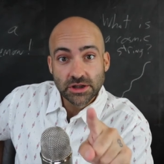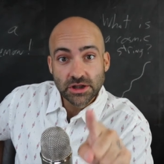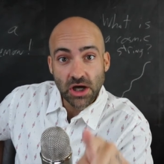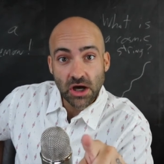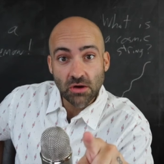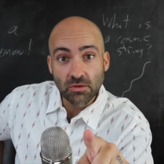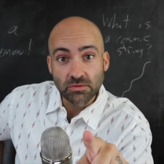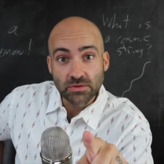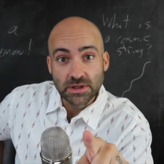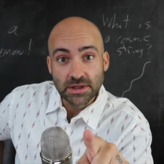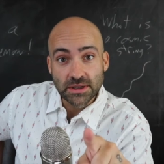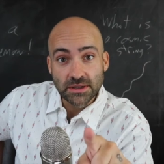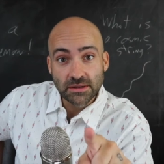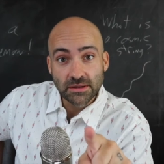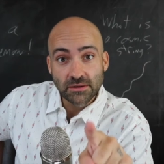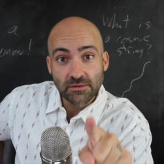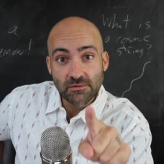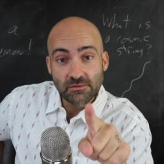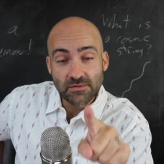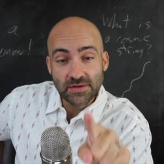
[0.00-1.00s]
don't
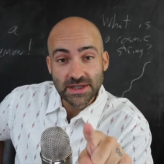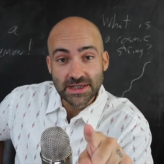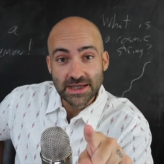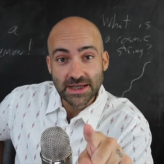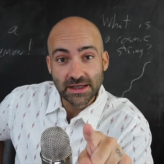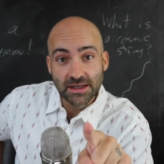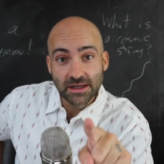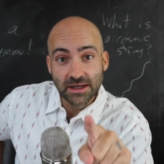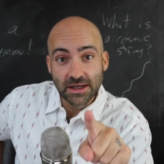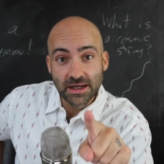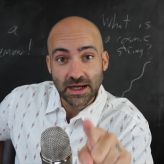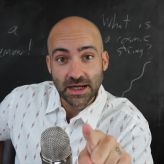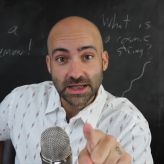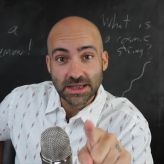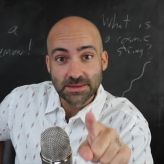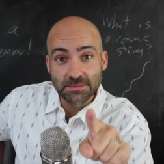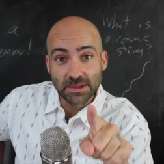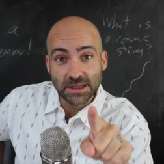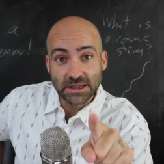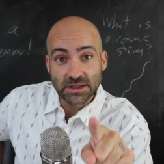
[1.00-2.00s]
visit a
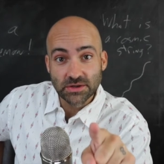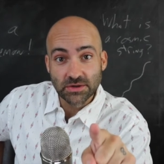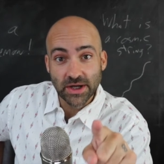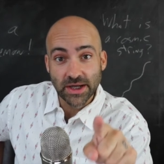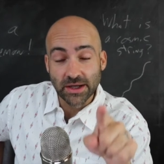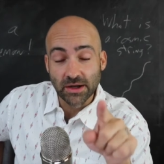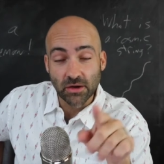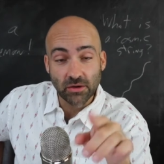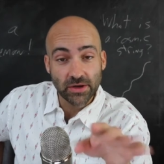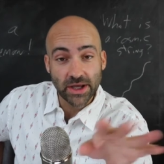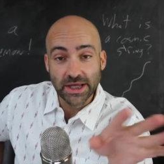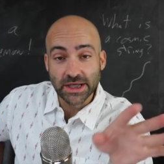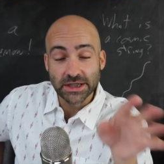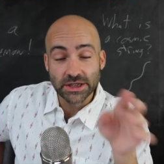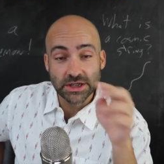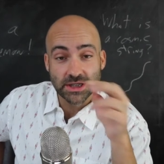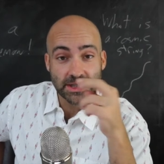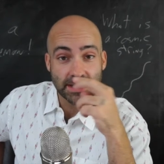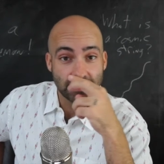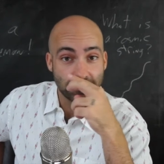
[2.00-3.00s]
cosmic string. Okay,
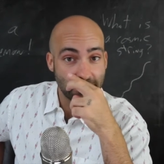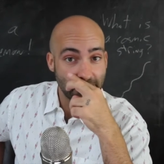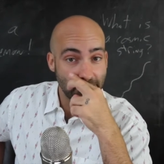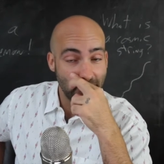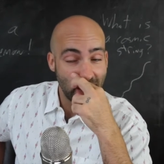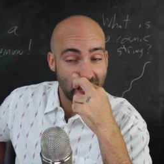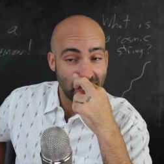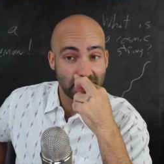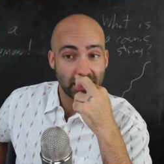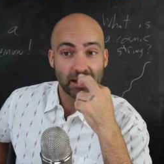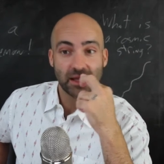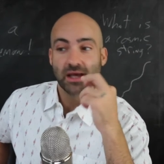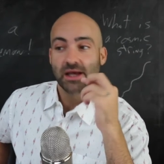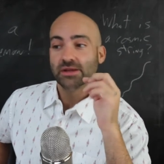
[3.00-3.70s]
it's just going to be bad.